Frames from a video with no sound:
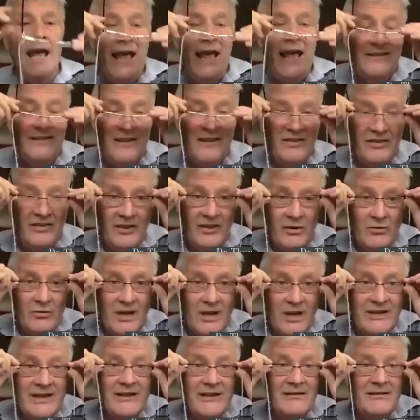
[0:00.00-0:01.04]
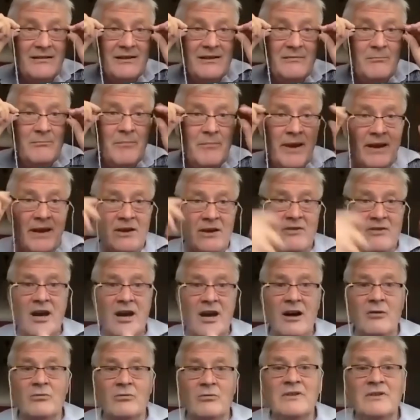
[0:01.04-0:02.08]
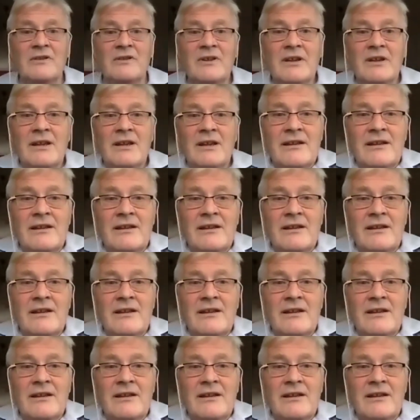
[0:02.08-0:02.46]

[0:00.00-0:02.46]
And the theoretical background